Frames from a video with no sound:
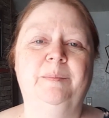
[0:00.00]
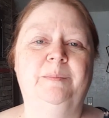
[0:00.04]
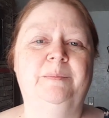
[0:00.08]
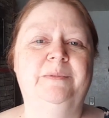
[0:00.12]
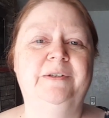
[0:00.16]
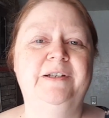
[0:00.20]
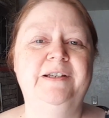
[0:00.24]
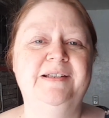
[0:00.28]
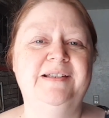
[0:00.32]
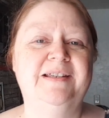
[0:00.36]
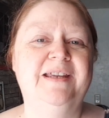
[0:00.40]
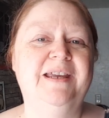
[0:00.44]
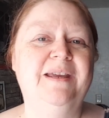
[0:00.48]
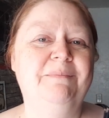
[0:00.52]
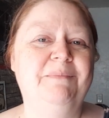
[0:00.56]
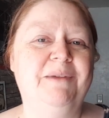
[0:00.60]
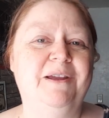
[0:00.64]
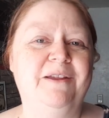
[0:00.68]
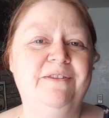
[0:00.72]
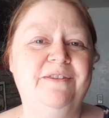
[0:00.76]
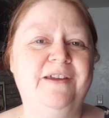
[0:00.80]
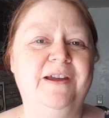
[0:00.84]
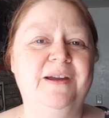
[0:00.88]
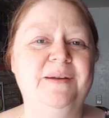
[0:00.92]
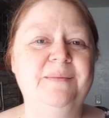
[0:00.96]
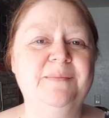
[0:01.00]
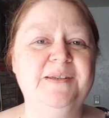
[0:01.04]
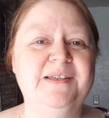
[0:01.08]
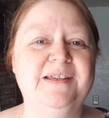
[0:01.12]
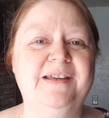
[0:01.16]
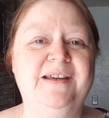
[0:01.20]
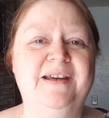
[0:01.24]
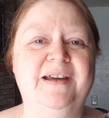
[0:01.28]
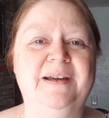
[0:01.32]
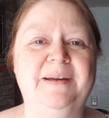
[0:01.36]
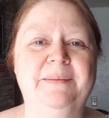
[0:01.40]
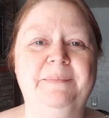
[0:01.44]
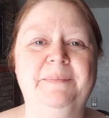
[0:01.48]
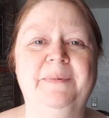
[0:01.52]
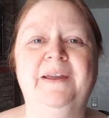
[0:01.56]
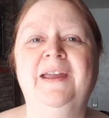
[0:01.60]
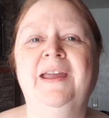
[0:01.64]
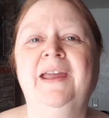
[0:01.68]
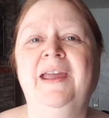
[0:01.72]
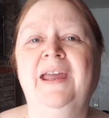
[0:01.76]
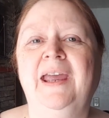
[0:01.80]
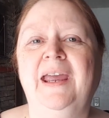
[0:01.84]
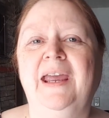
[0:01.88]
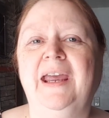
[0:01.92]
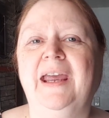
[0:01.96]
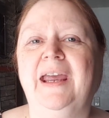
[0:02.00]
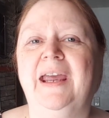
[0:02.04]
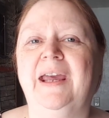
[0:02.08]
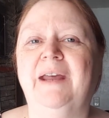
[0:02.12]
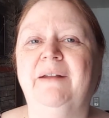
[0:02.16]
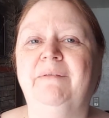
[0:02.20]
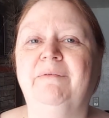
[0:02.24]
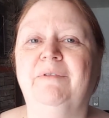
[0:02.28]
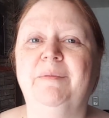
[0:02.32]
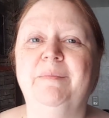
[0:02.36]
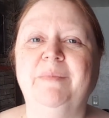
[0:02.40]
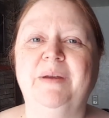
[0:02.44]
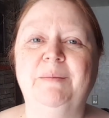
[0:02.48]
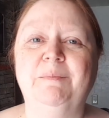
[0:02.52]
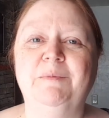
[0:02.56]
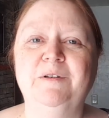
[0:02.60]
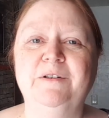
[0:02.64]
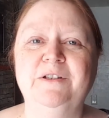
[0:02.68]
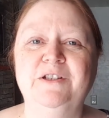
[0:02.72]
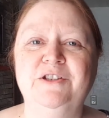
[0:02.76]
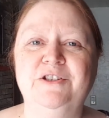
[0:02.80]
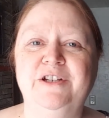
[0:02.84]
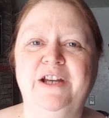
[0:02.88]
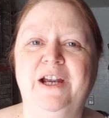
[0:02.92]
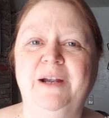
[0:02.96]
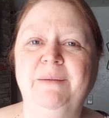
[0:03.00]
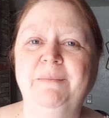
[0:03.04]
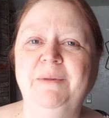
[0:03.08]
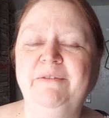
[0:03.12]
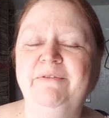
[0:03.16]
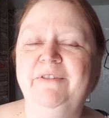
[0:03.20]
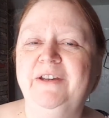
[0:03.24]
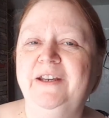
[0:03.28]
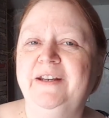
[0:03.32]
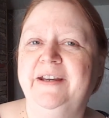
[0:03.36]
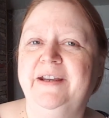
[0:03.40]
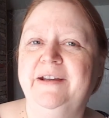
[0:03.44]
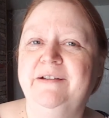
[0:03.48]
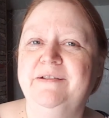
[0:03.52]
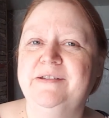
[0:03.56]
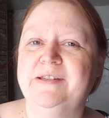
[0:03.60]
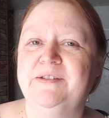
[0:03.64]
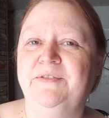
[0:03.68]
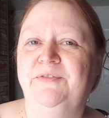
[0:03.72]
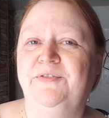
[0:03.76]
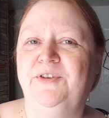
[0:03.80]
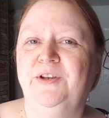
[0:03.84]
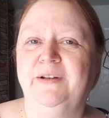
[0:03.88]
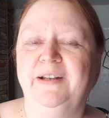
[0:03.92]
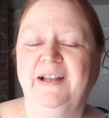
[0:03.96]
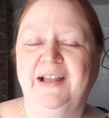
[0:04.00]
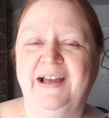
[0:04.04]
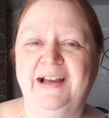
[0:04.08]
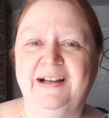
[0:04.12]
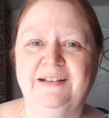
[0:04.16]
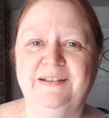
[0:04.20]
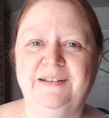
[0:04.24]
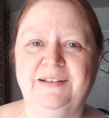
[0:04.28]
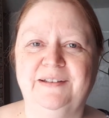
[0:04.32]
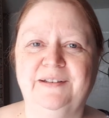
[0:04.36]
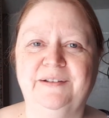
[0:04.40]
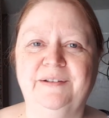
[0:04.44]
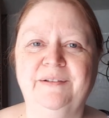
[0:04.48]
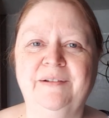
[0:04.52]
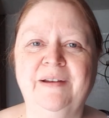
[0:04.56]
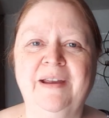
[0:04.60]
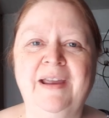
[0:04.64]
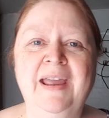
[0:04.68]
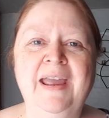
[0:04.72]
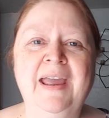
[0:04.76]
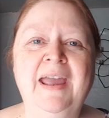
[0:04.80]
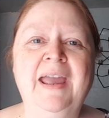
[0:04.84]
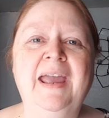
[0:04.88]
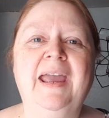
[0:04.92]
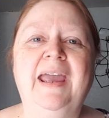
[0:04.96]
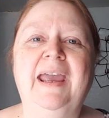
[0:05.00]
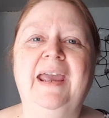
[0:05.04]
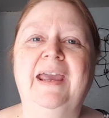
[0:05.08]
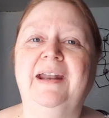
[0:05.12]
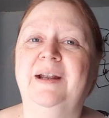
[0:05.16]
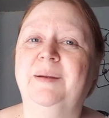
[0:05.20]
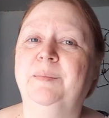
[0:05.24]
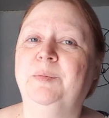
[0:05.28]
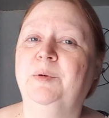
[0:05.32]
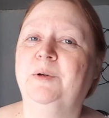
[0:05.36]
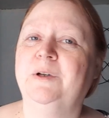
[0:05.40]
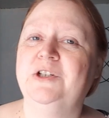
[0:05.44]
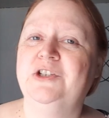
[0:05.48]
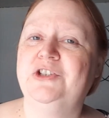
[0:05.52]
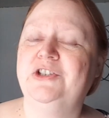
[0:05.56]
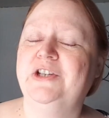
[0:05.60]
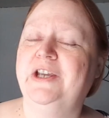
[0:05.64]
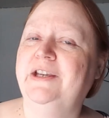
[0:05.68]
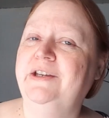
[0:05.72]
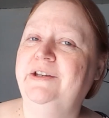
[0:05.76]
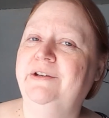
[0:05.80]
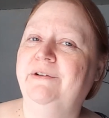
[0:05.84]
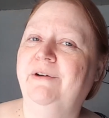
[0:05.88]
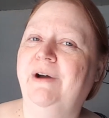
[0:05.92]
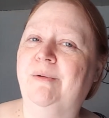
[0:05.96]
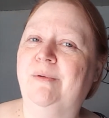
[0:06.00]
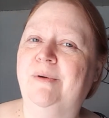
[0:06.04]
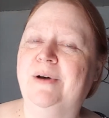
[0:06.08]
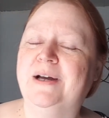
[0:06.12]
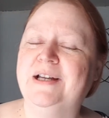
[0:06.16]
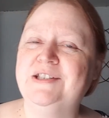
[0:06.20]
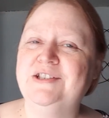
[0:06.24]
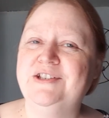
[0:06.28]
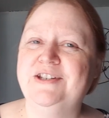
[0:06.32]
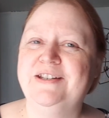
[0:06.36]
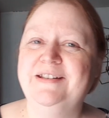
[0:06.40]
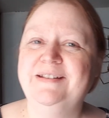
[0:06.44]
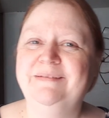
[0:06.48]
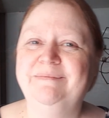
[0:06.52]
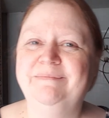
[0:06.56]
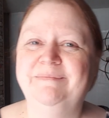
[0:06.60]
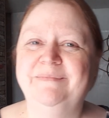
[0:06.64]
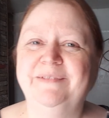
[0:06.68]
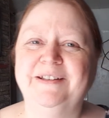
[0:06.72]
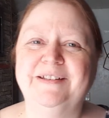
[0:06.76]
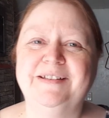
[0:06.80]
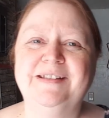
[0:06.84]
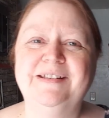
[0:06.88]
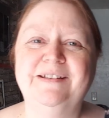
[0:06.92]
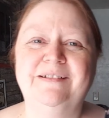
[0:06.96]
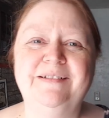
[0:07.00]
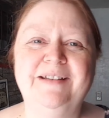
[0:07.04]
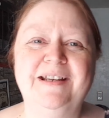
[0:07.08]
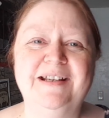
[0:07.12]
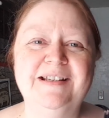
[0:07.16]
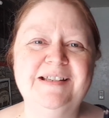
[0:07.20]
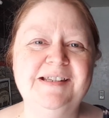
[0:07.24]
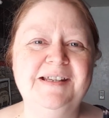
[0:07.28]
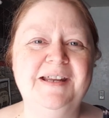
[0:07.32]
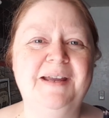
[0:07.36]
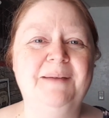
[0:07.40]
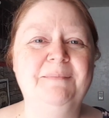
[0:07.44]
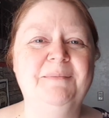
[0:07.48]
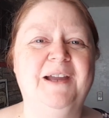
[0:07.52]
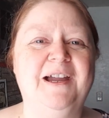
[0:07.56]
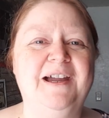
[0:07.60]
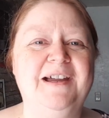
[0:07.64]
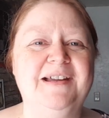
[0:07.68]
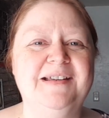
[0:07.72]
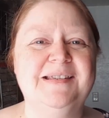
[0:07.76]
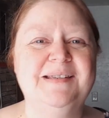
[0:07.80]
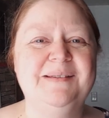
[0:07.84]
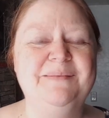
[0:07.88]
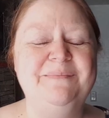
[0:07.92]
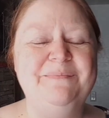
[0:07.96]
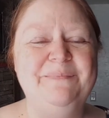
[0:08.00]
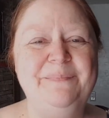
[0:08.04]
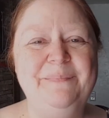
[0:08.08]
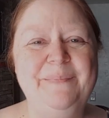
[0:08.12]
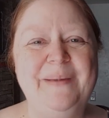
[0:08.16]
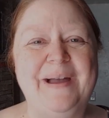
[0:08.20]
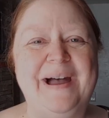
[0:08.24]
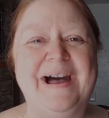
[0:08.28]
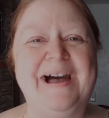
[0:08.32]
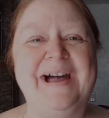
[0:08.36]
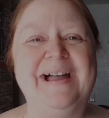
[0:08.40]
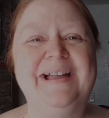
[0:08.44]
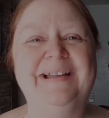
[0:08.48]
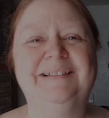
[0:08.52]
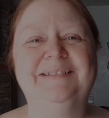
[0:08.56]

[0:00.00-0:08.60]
Please give me a thumbs up, and remember to share my videos if you'd like to. And I appreciate you all watching. Until next time, guys. Bye.